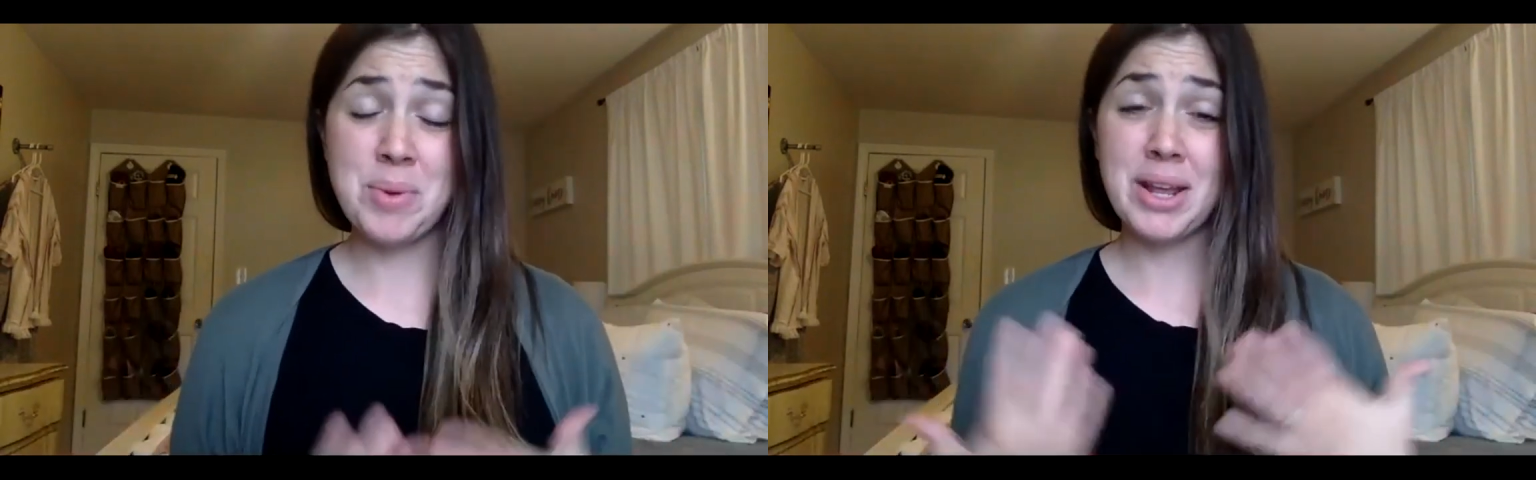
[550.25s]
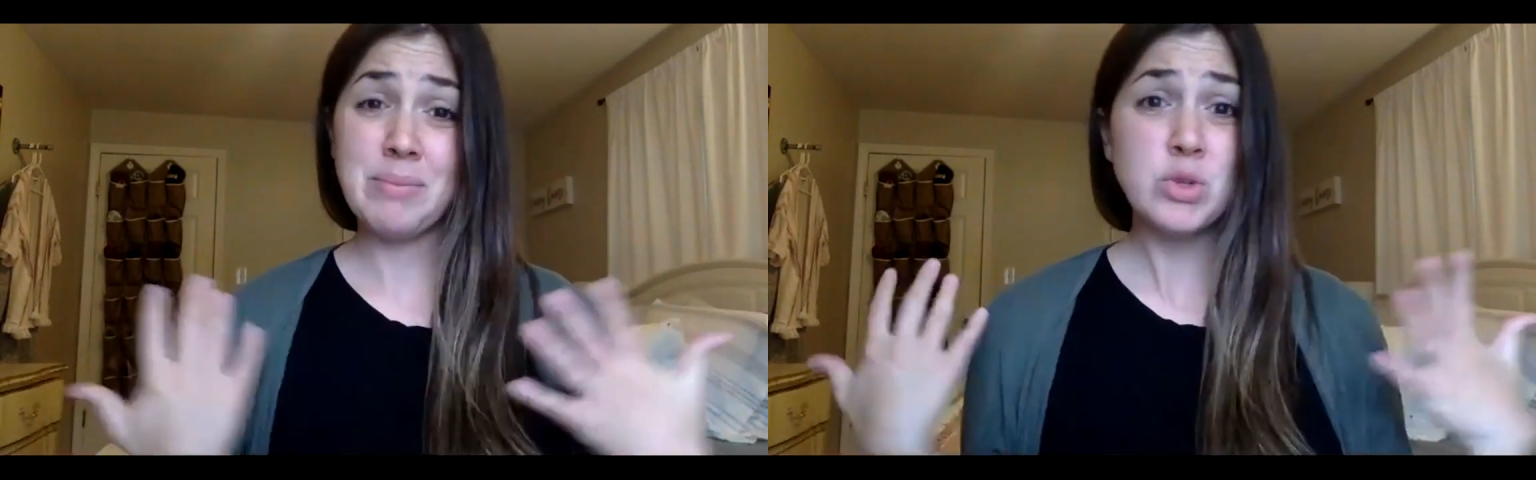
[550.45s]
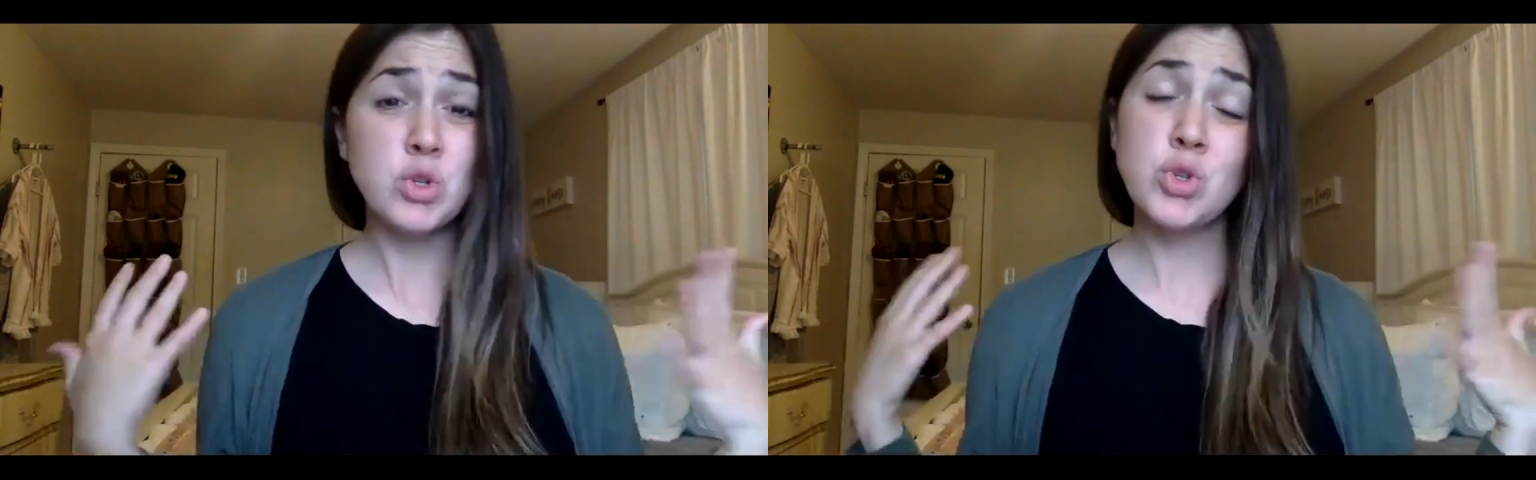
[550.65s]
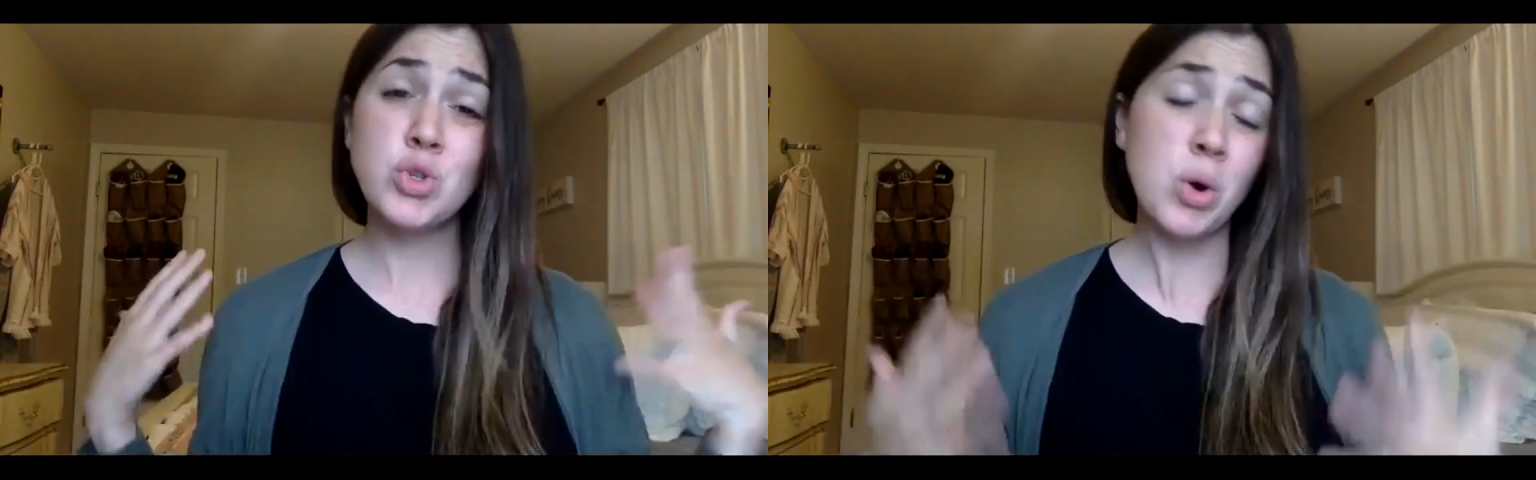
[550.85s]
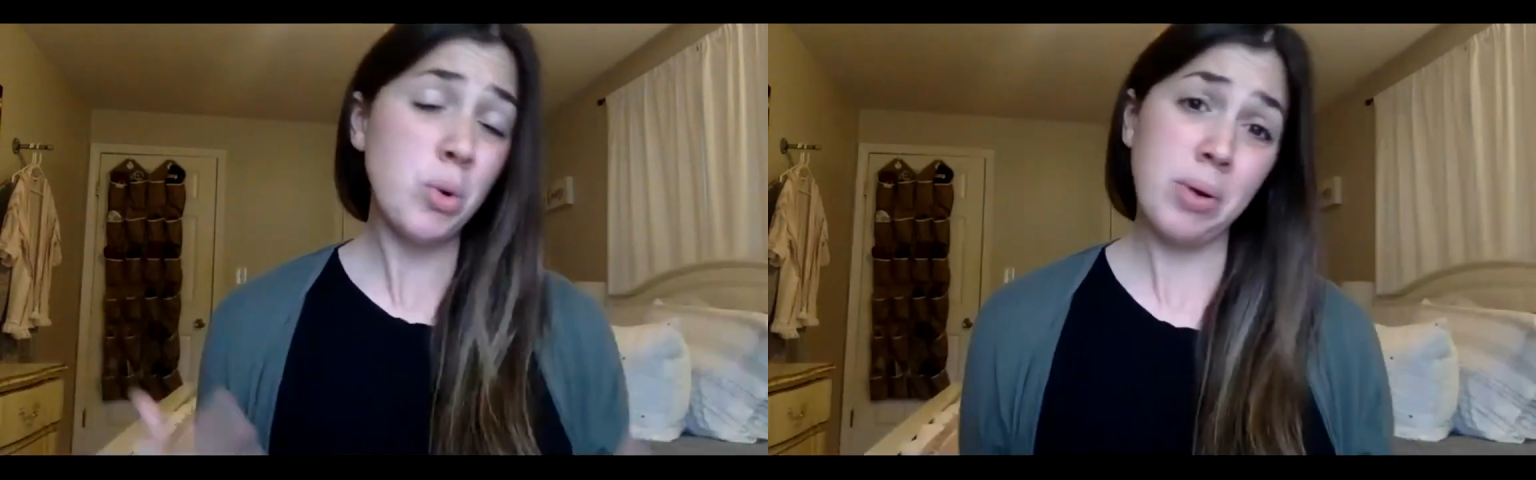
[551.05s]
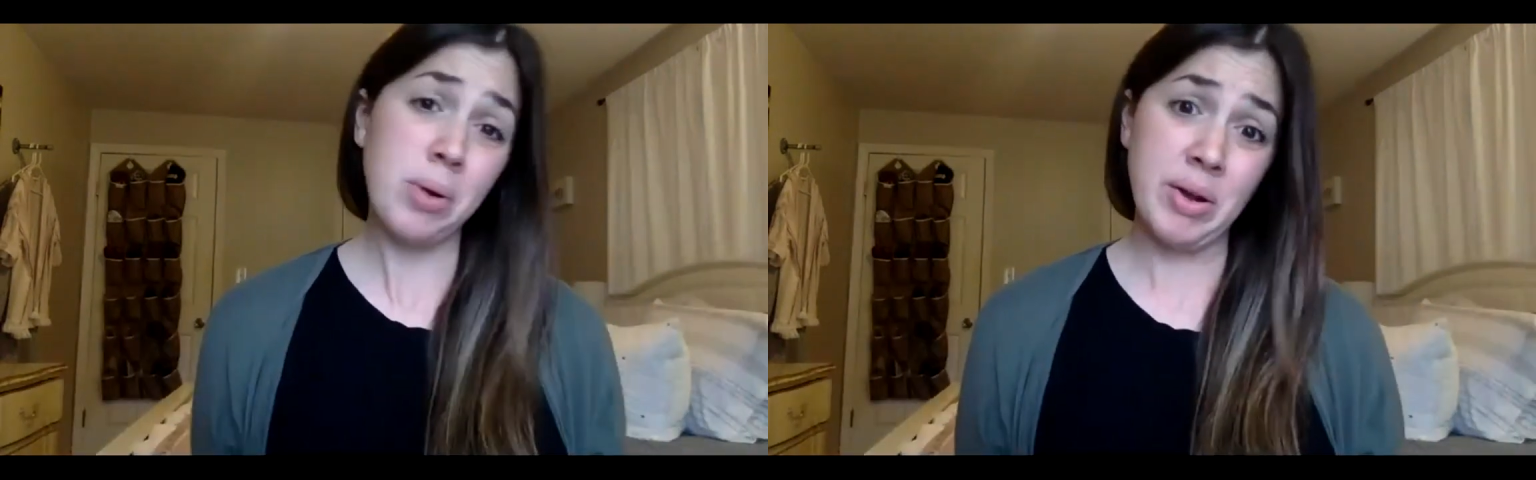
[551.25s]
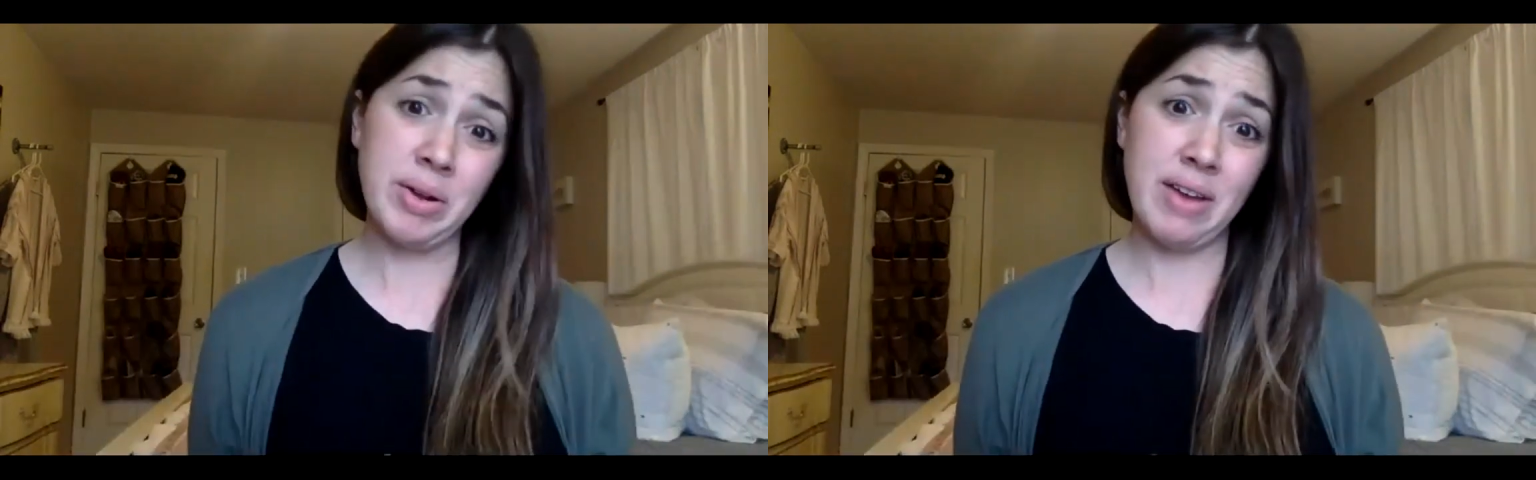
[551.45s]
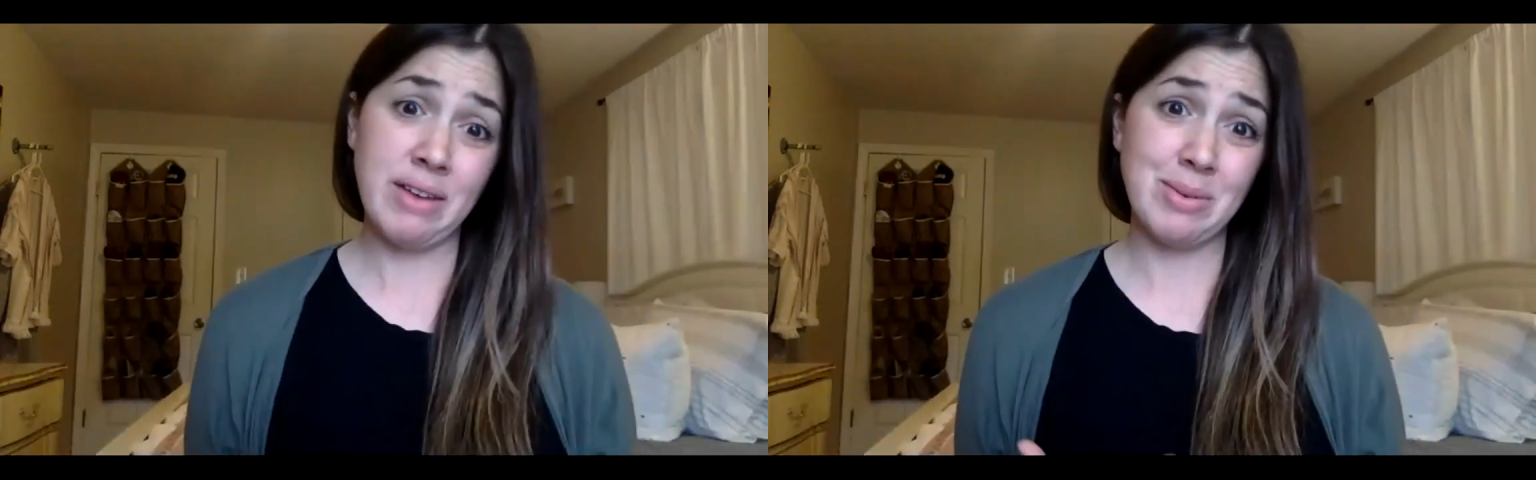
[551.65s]
but I'm so proud
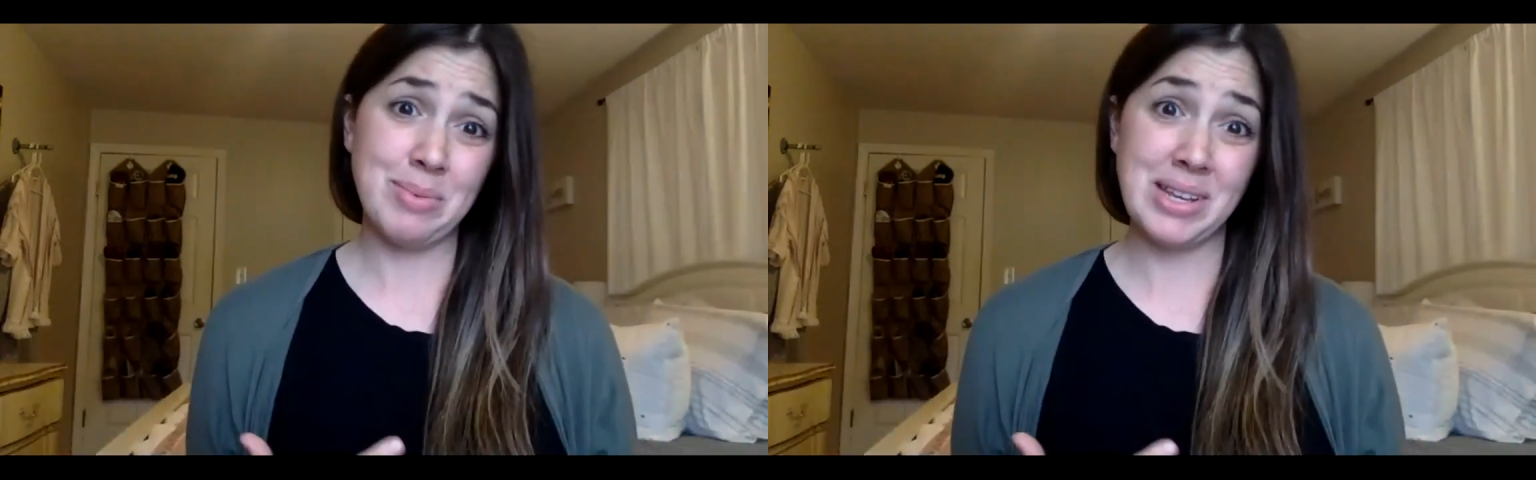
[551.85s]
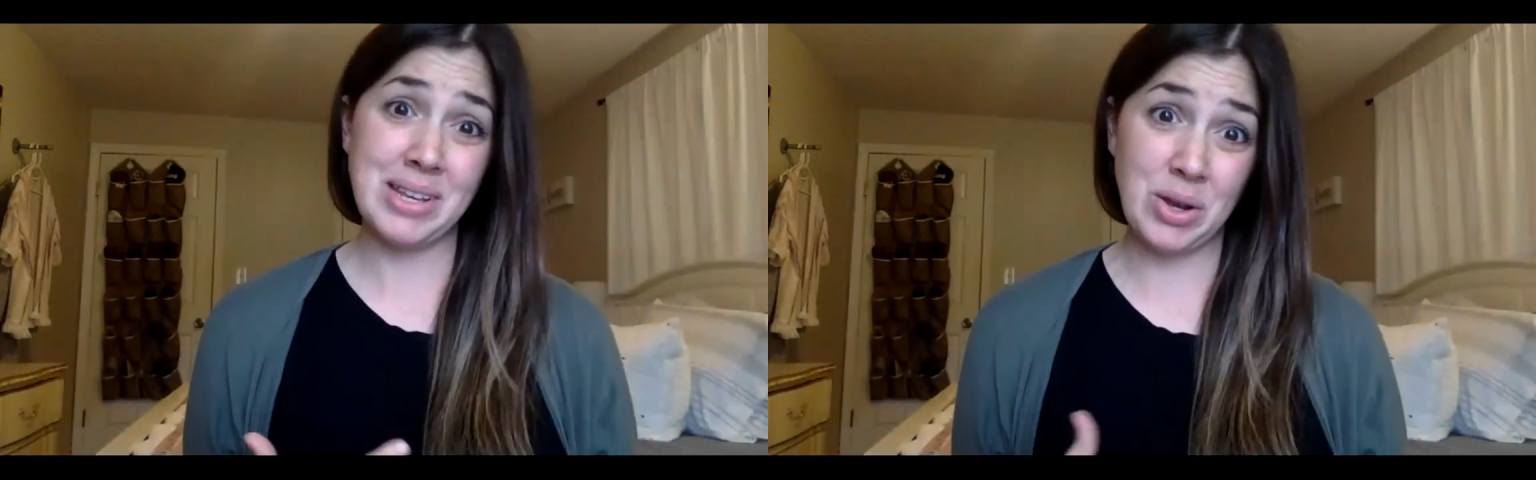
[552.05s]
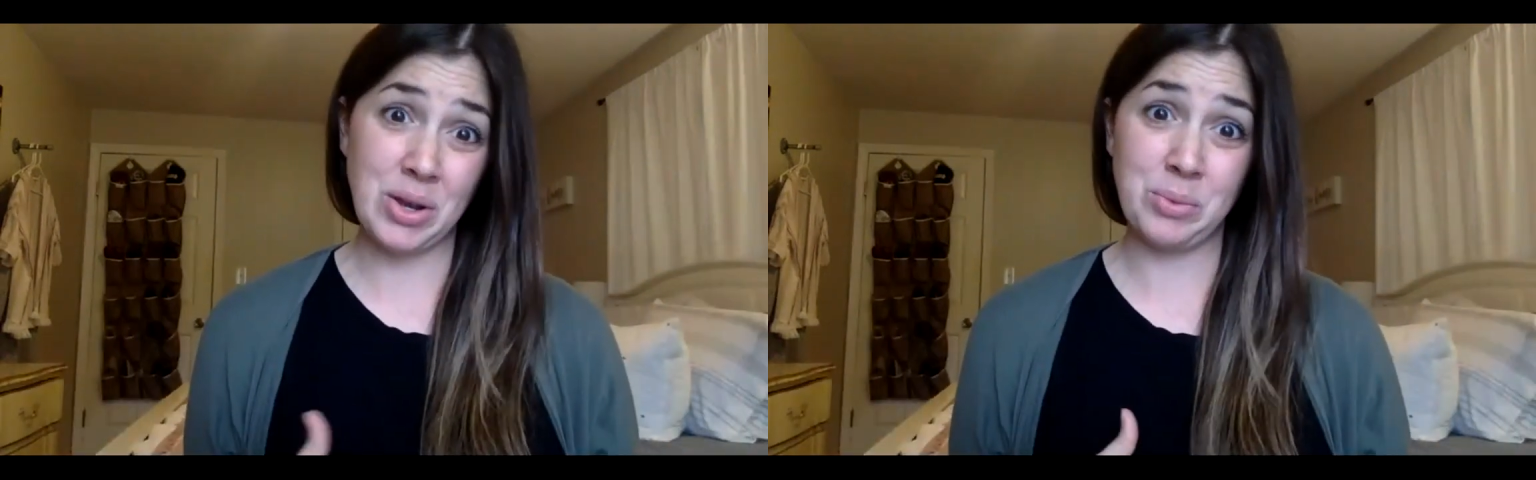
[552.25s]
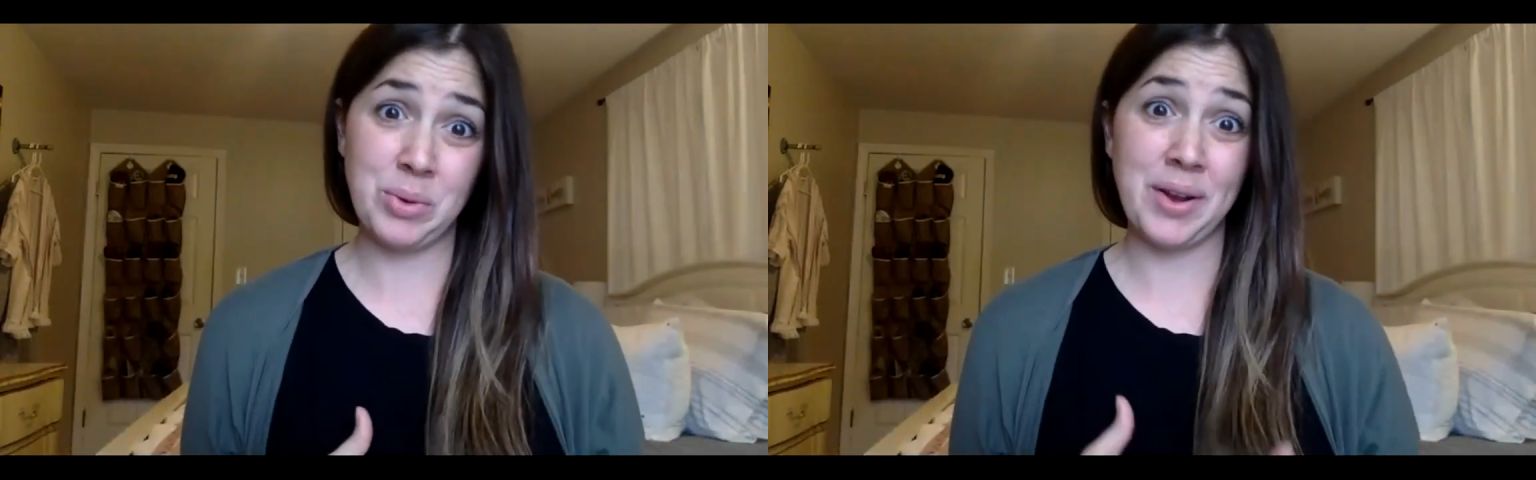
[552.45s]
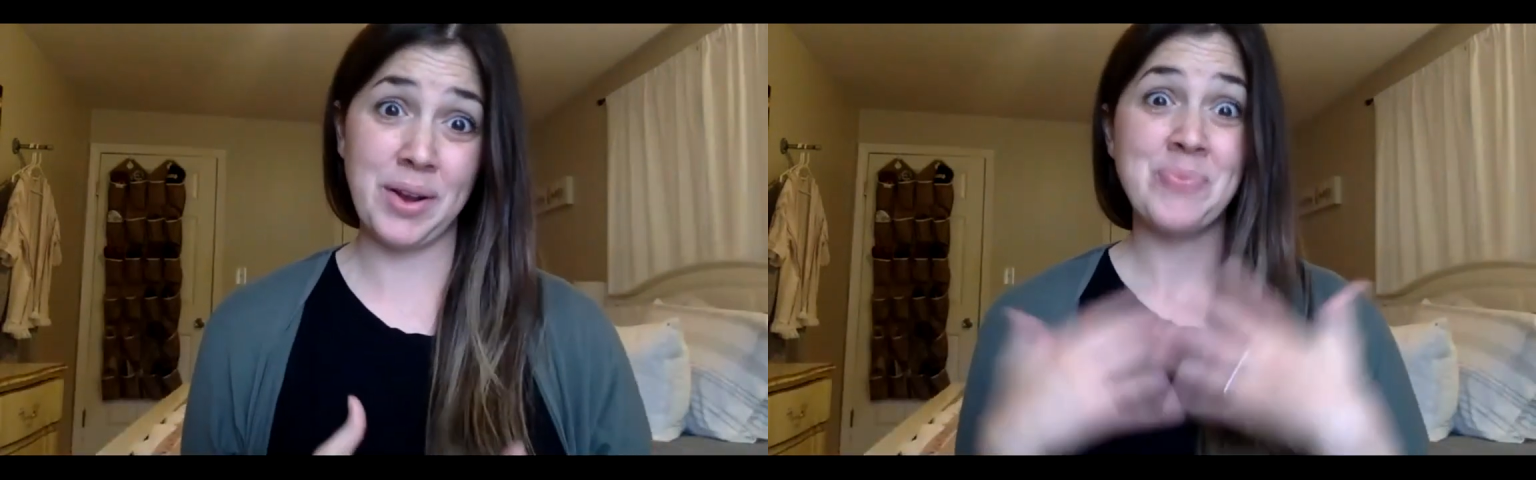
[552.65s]
of everybody's hard work